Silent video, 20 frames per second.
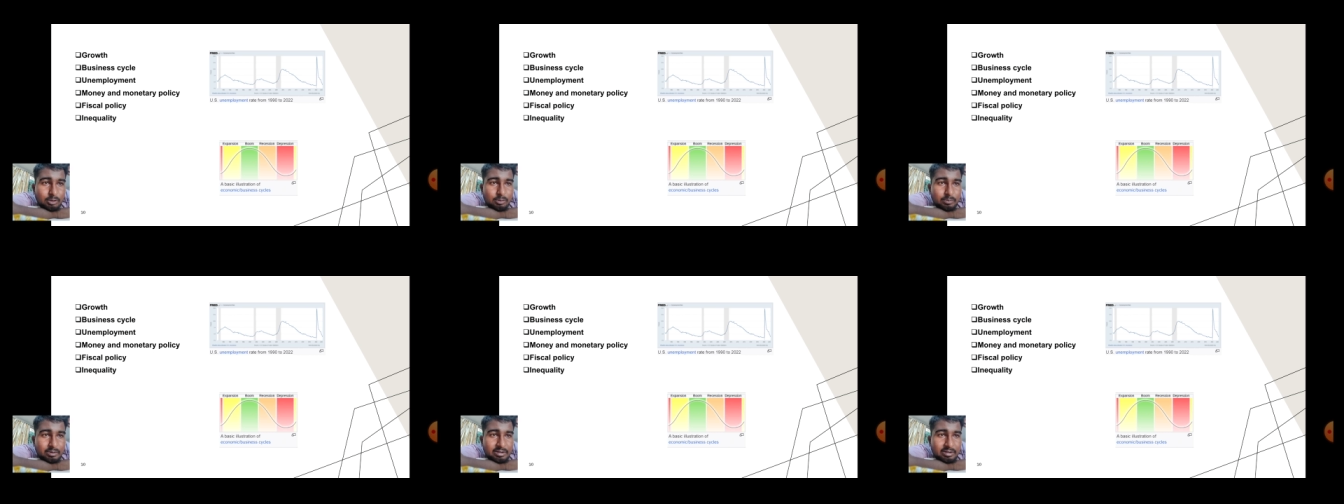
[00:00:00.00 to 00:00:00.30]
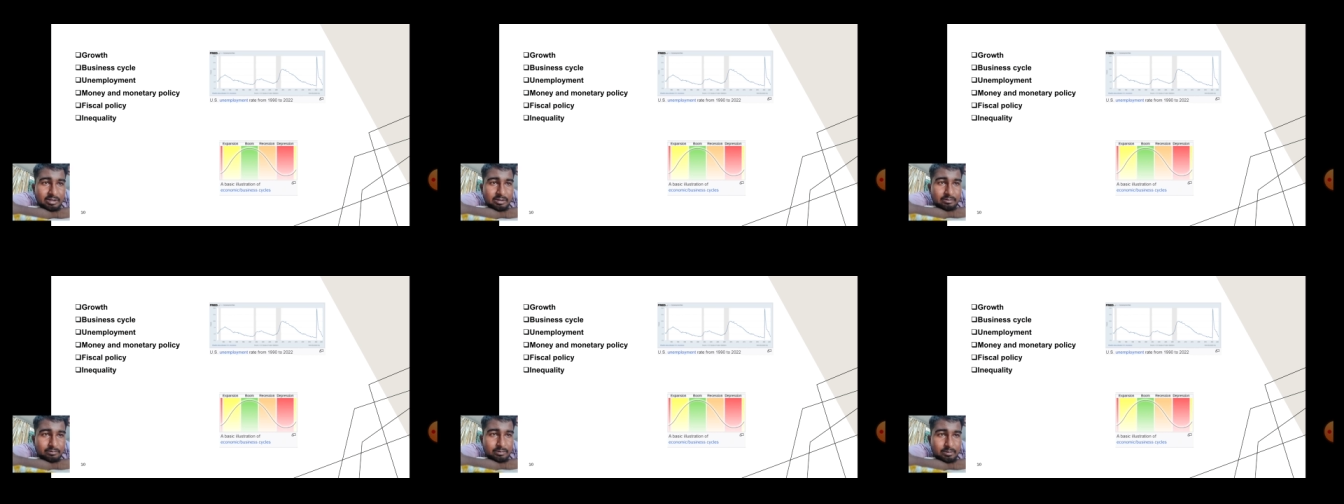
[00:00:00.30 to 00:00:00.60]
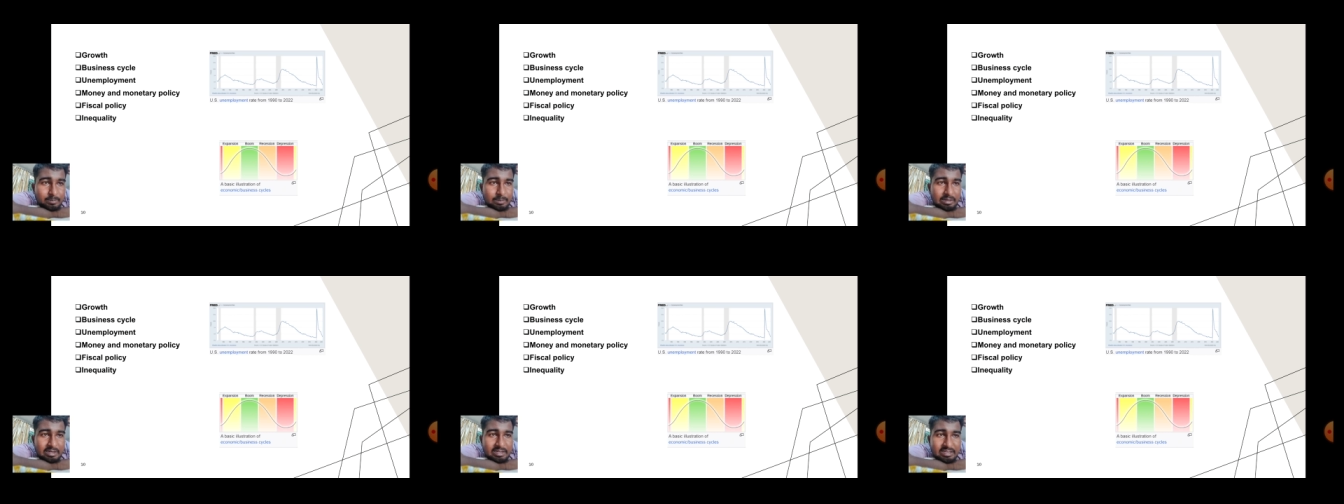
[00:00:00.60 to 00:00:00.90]
rate from
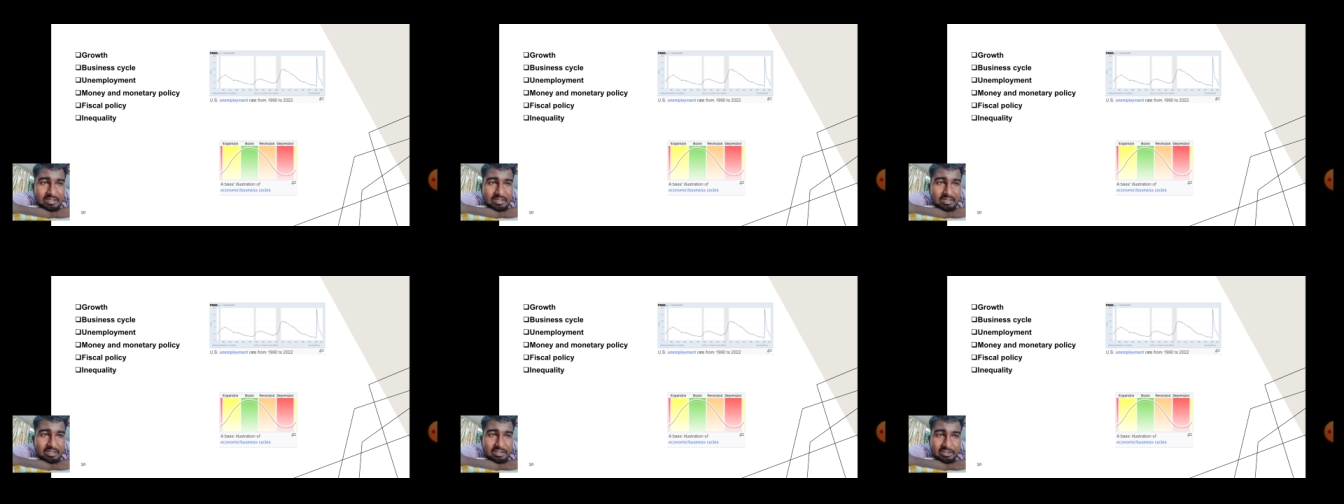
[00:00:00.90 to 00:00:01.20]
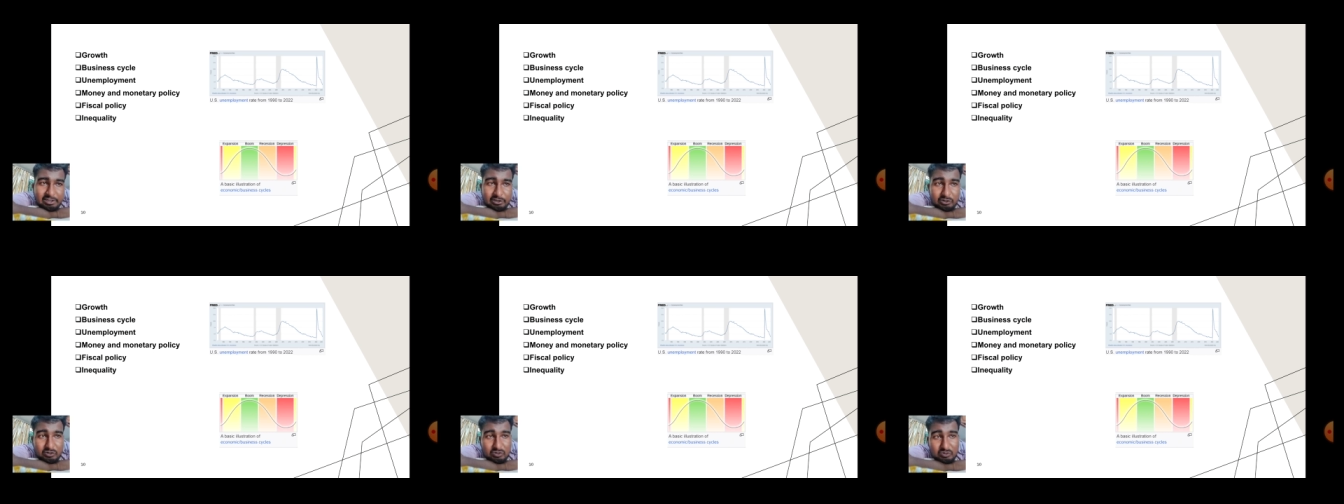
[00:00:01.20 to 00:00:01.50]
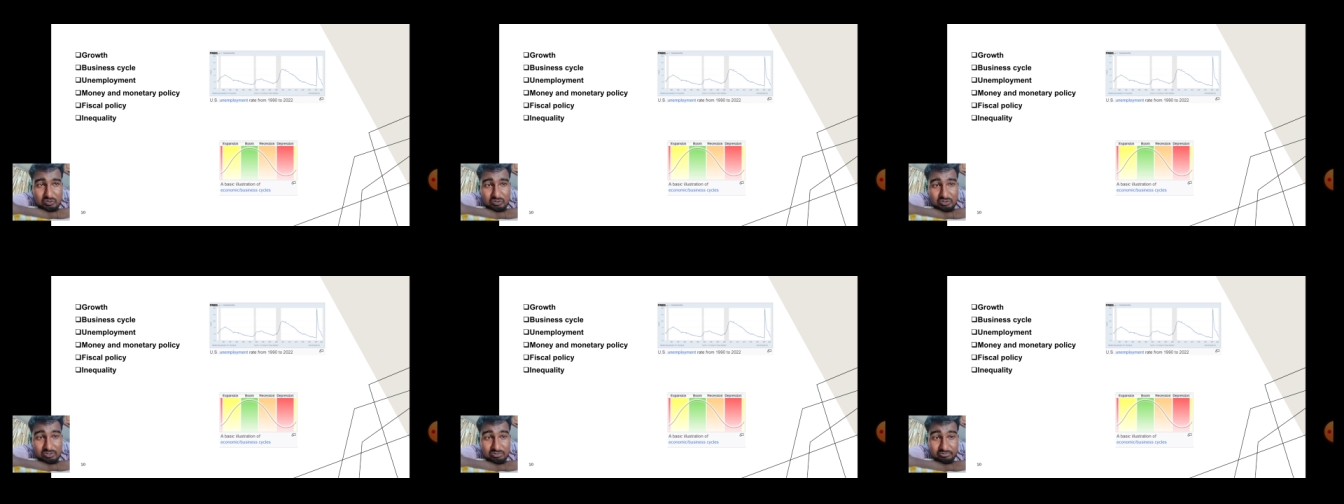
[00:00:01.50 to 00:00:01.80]
1990 to
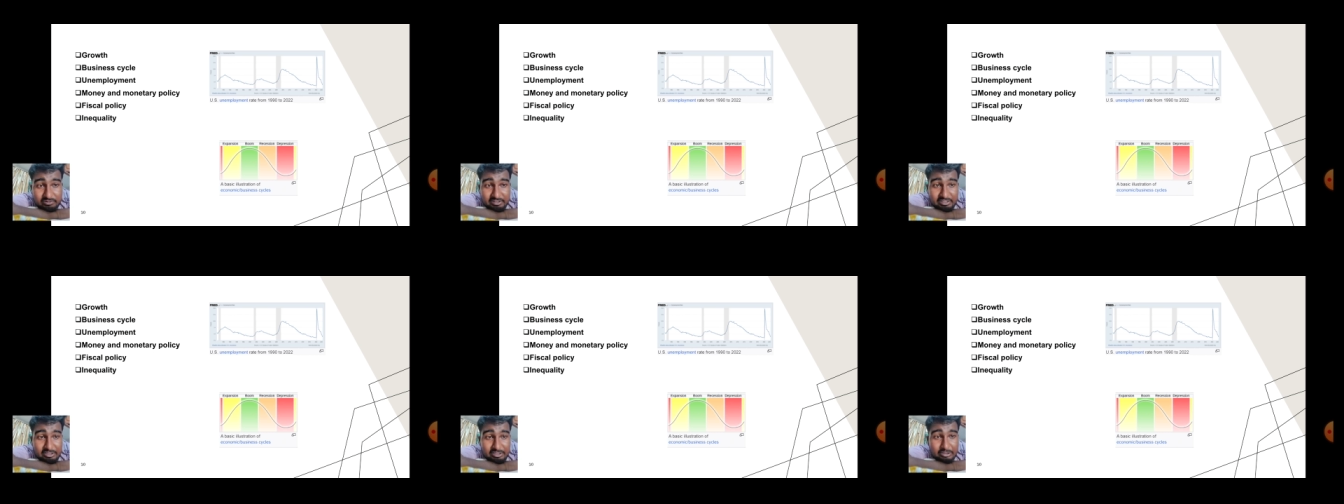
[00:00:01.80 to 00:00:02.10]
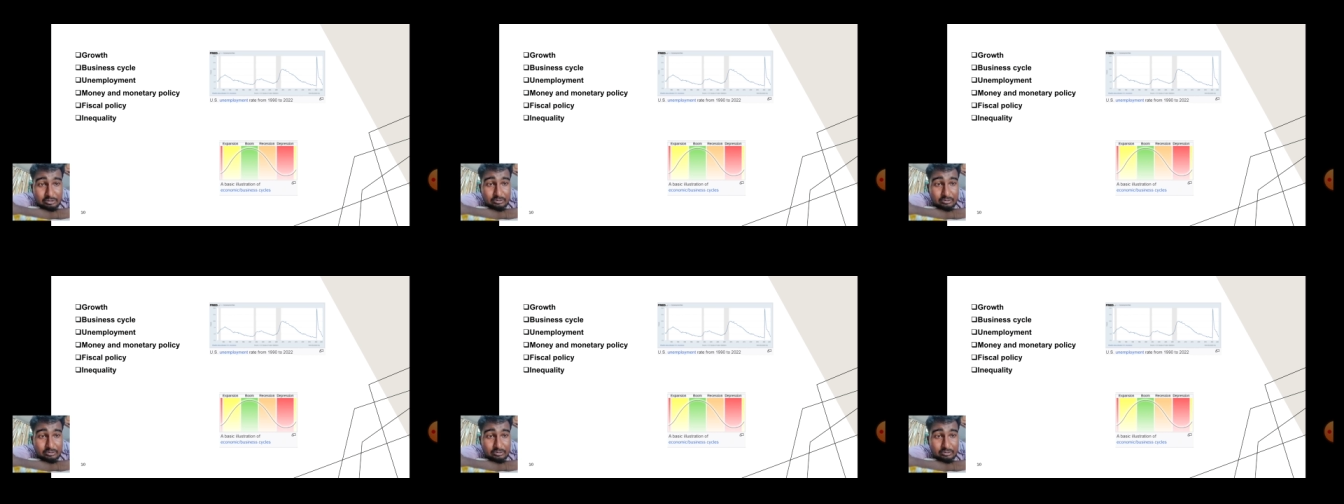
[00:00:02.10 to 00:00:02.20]
2022,